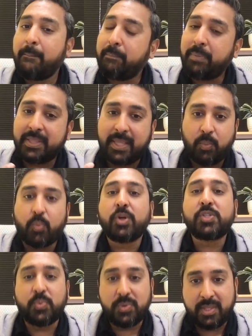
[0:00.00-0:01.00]
but that
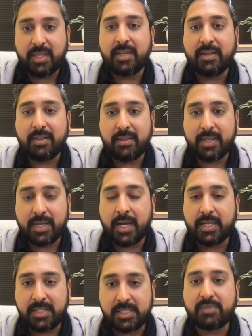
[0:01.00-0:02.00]
works within the
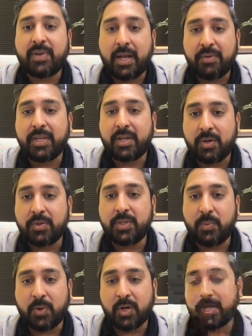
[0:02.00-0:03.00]
context of how they currently
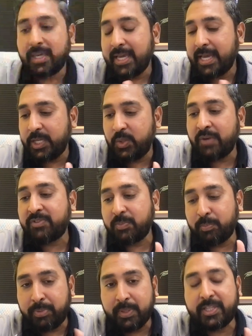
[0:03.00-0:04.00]
work. And you have to
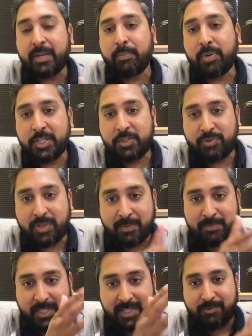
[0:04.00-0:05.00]
build that bridge for them
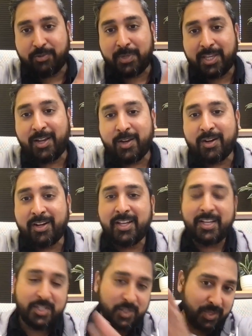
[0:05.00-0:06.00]
to get from here
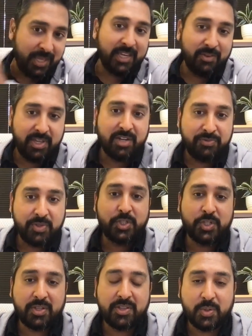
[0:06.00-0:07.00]
to the innovative
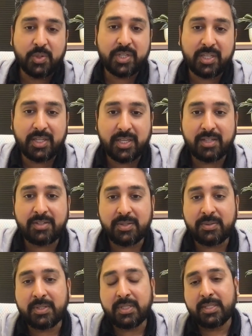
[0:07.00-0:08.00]
future that they're looking to get to.
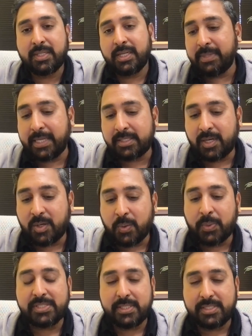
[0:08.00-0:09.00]
I mean, that's not
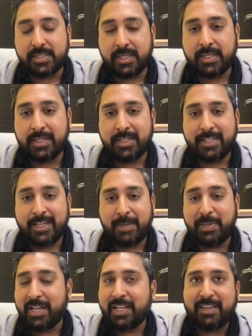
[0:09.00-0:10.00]
always easy. I
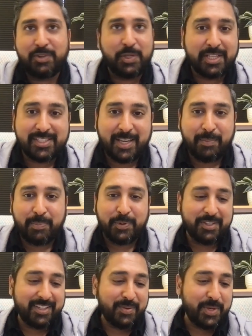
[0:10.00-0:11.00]
mean, I'll give you an
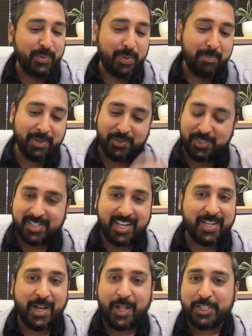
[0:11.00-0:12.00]
example. We built this
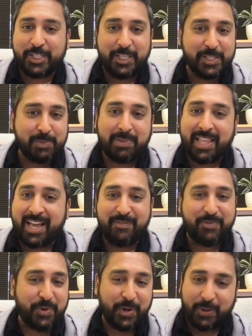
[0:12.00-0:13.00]
technology, this
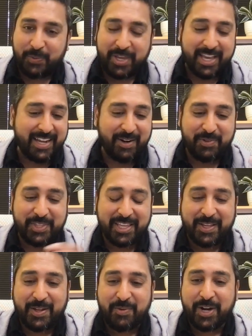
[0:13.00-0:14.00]
platform. We had
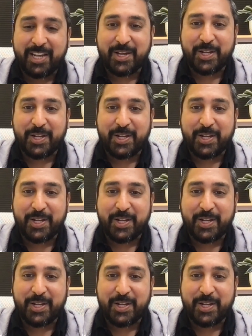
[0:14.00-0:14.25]
everything ready to